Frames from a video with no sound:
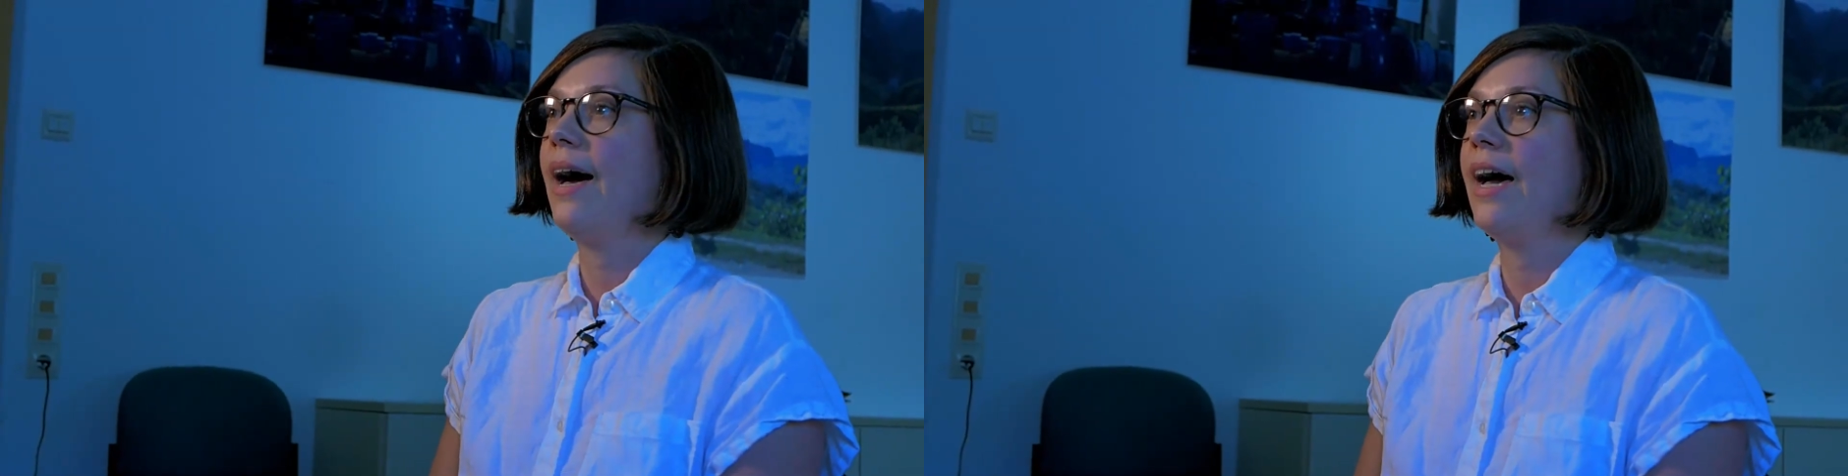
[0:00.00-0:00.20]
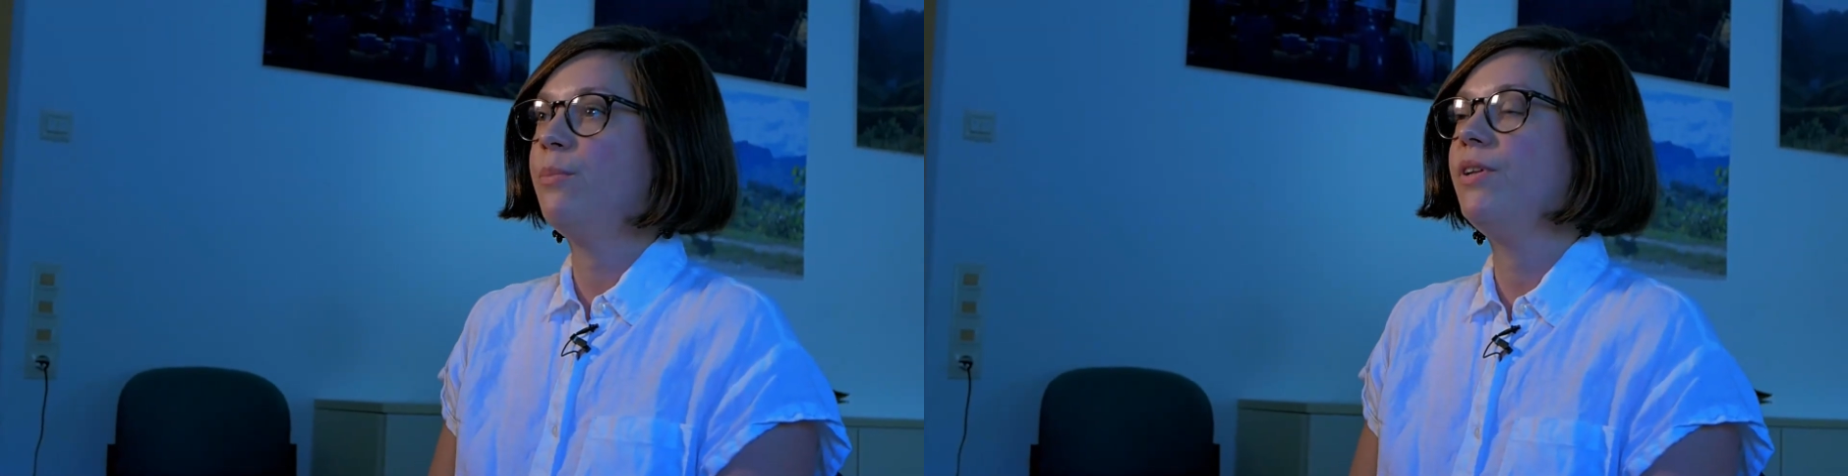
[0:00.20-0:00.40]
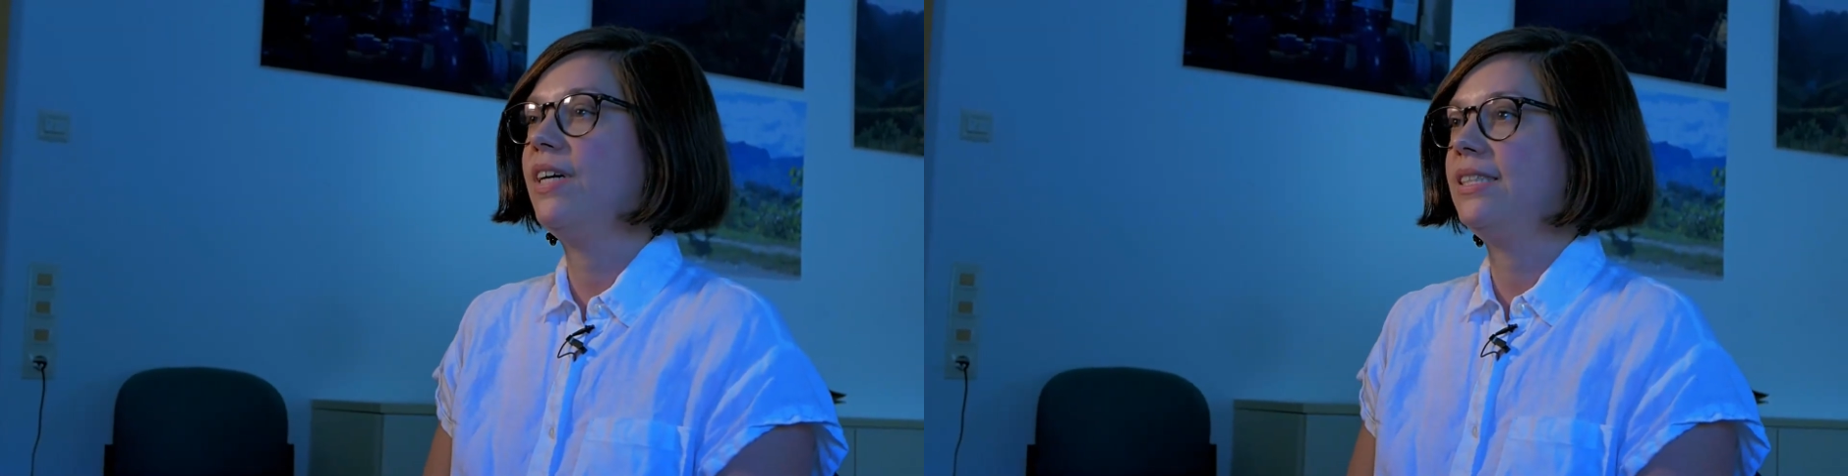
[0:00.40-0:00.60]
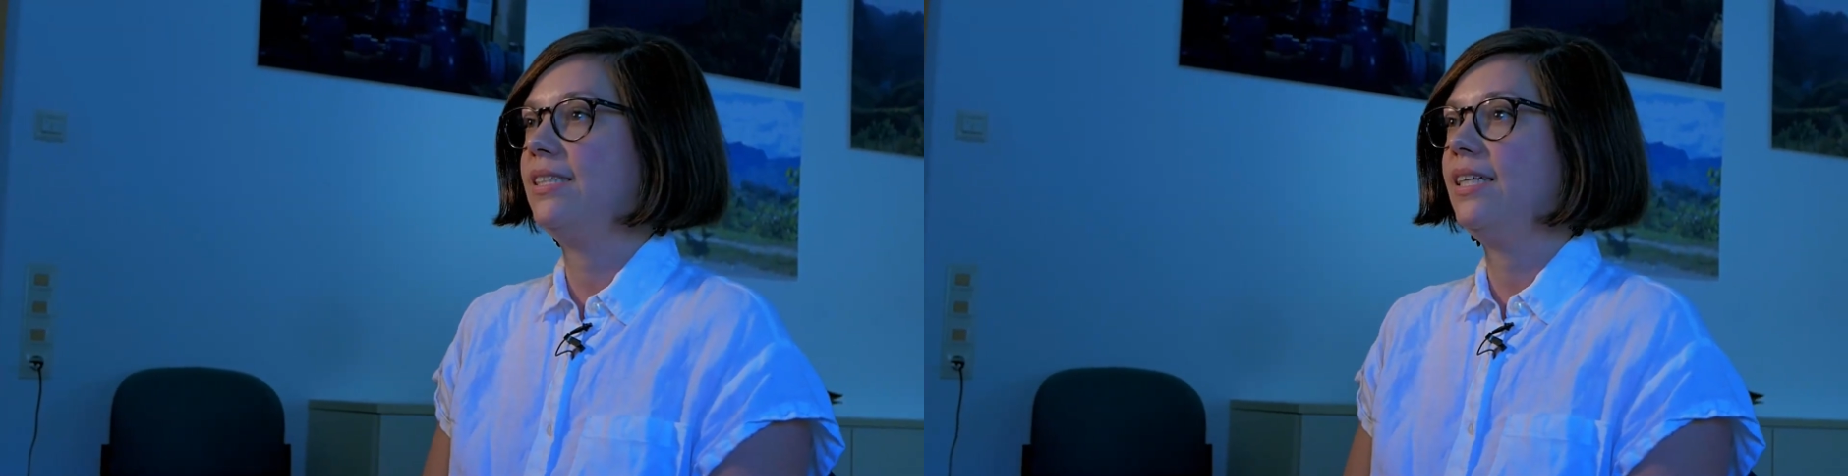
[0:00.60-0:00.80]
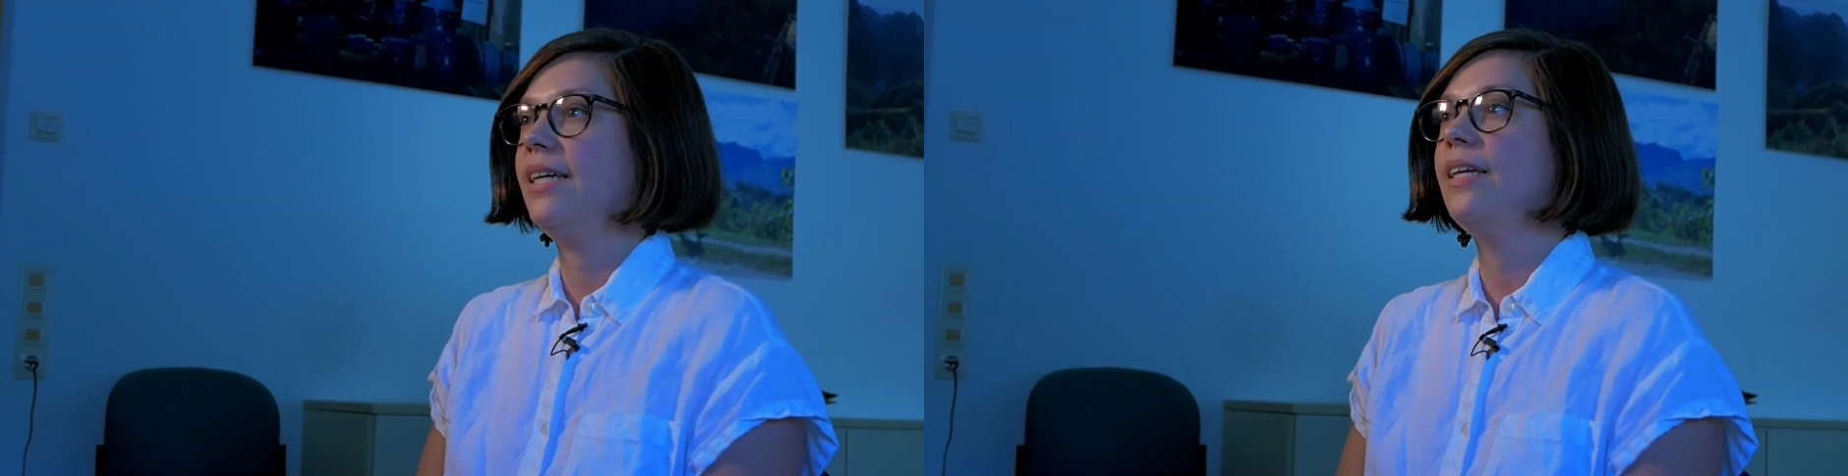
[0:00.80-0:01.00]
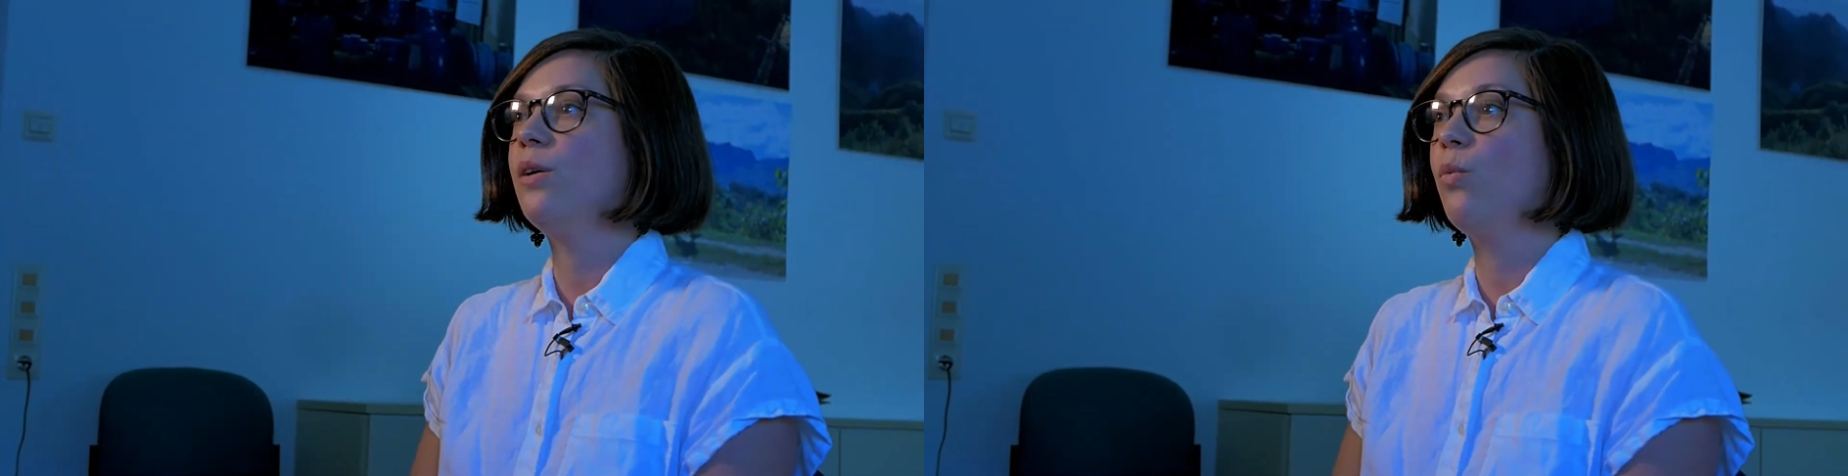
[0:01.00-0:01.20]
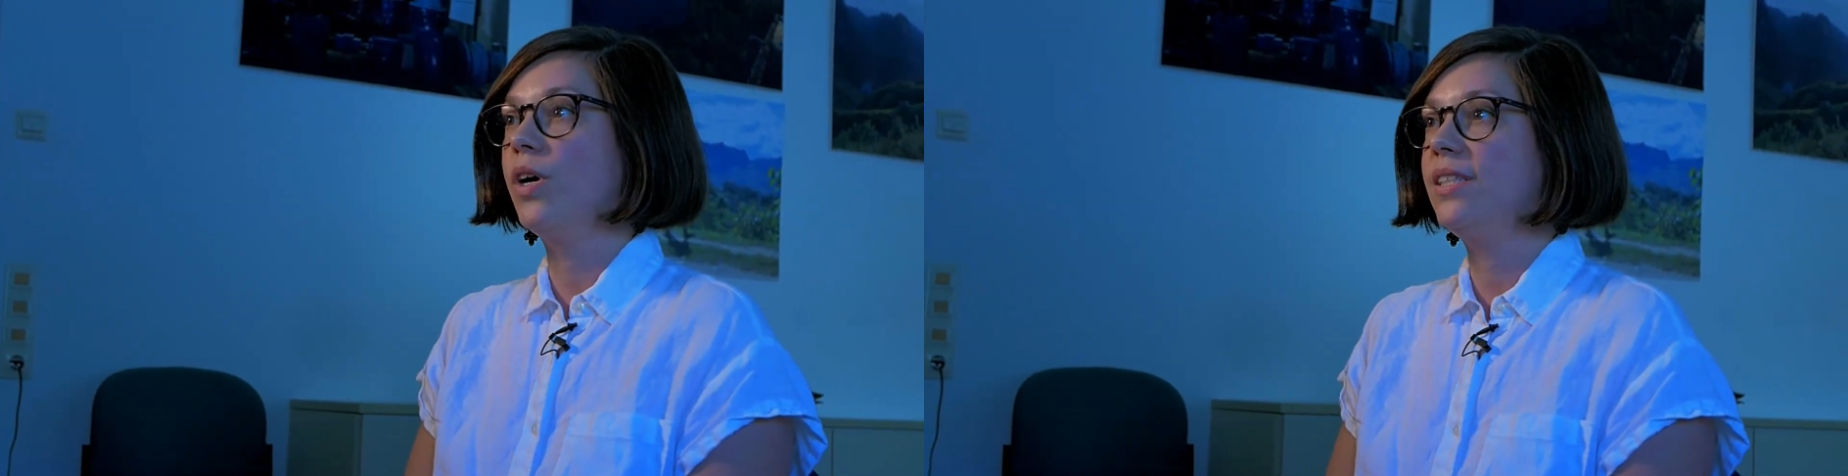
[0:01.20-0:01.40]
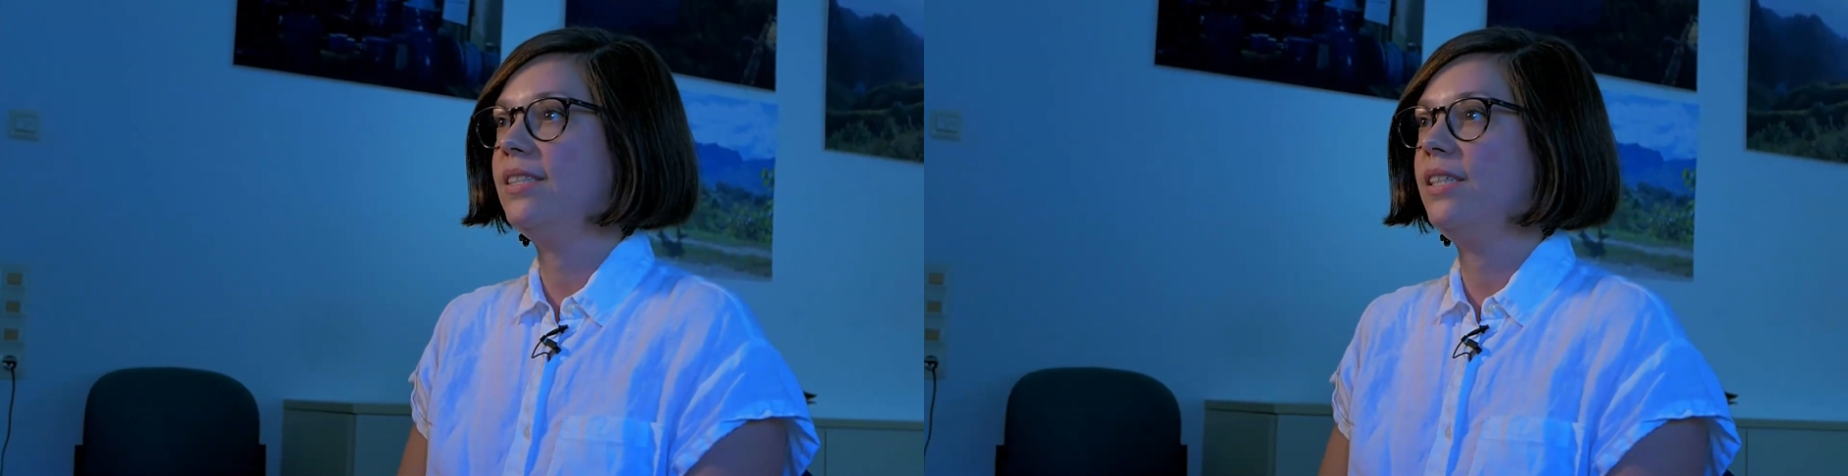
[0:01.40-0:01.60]
I am investigating
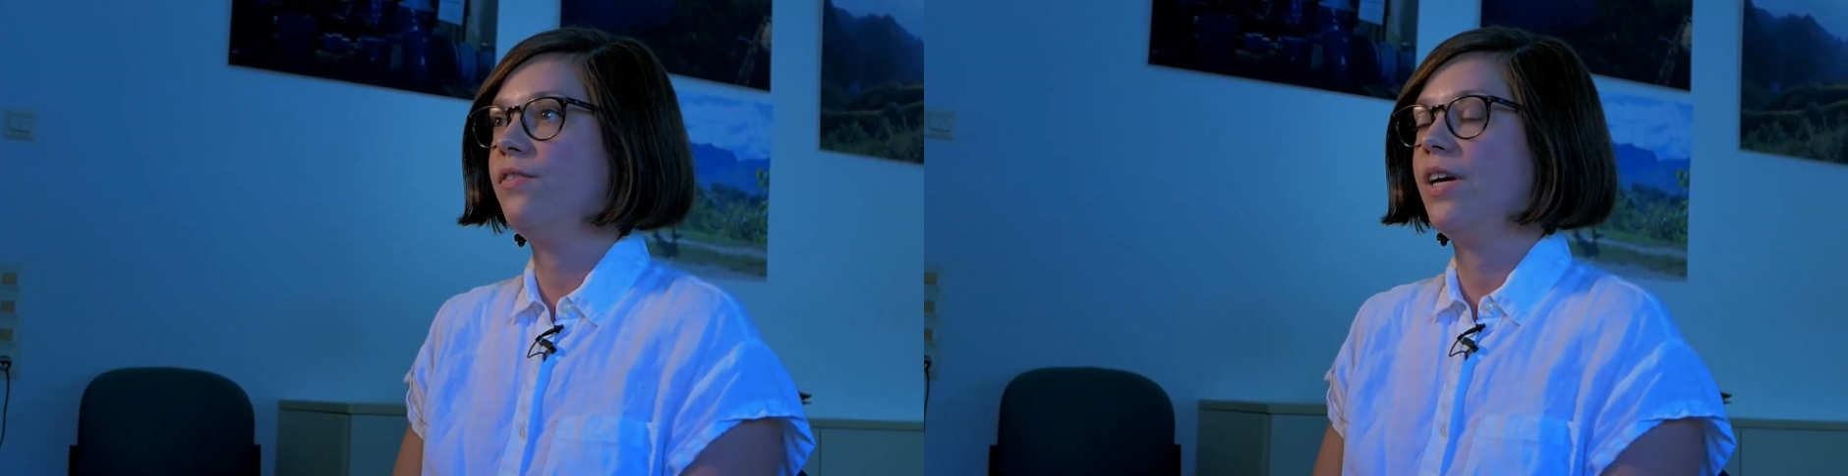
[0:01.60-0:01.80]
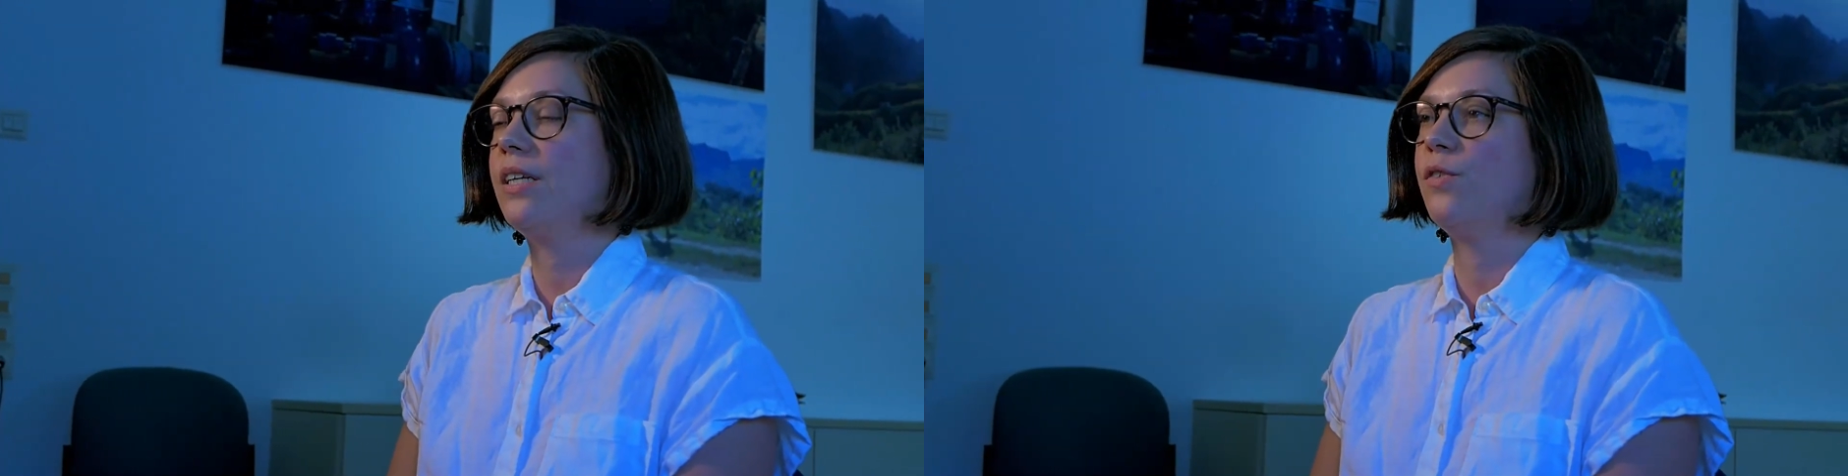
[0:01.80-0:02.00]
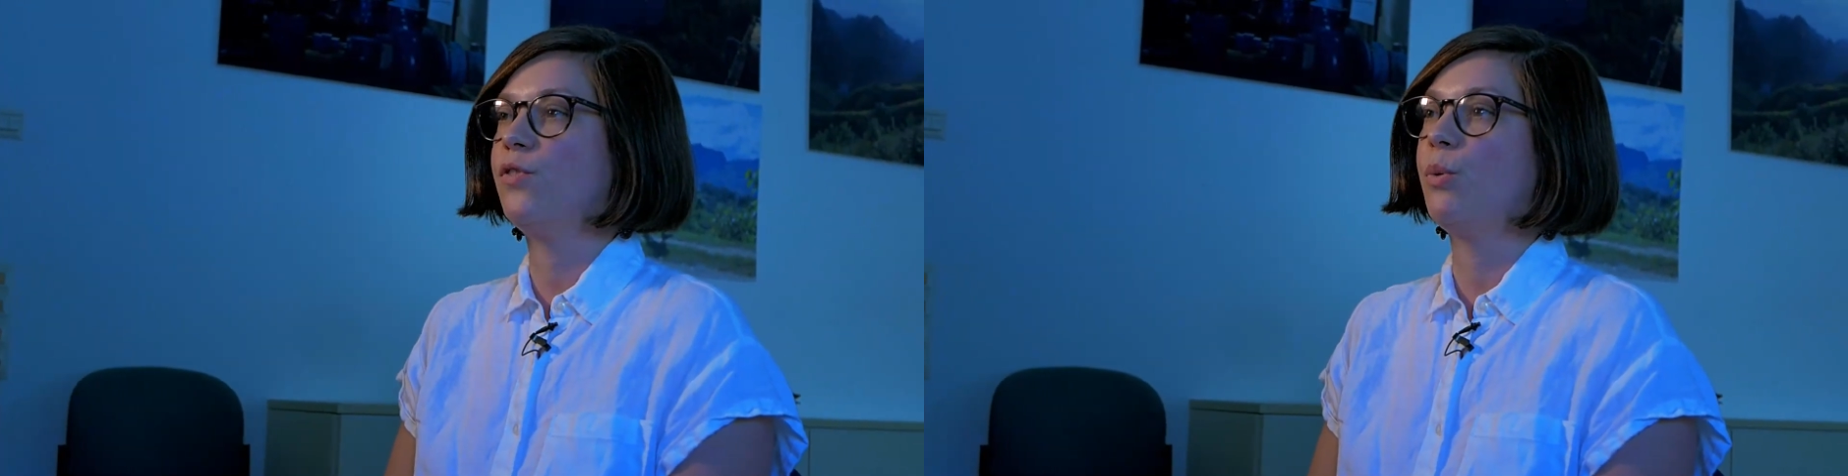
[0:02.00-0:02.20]
what is the effect of